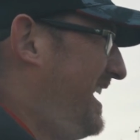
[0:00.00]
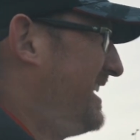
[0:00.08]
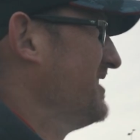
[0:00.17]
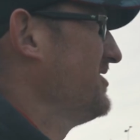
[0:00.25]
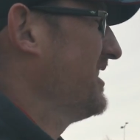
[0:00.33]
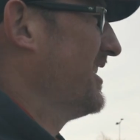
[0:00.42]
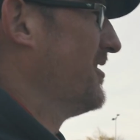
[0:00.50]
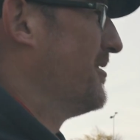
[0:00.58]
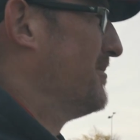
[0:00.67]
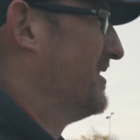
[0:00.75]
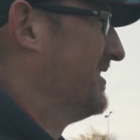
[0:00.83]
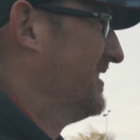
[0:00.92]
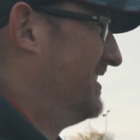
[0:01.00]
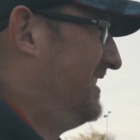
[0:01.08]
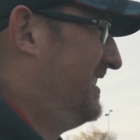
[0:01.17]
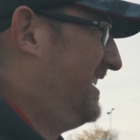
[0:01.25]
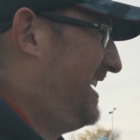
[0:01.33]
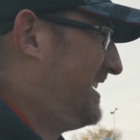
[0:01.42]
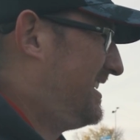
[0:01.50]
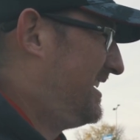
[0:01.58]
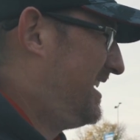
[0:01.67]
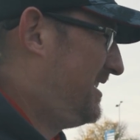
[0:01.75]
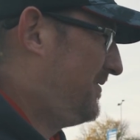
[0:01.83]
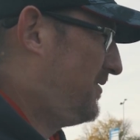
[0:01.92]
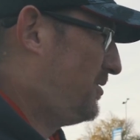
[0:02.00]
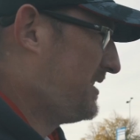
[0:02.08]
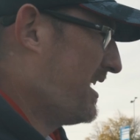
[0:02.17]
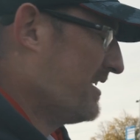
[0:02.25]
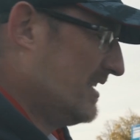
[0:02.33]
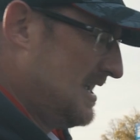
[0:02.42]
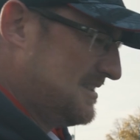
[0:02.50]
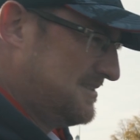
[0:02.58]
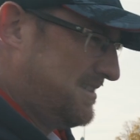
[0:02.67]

and then jig it up and then let it fall down again.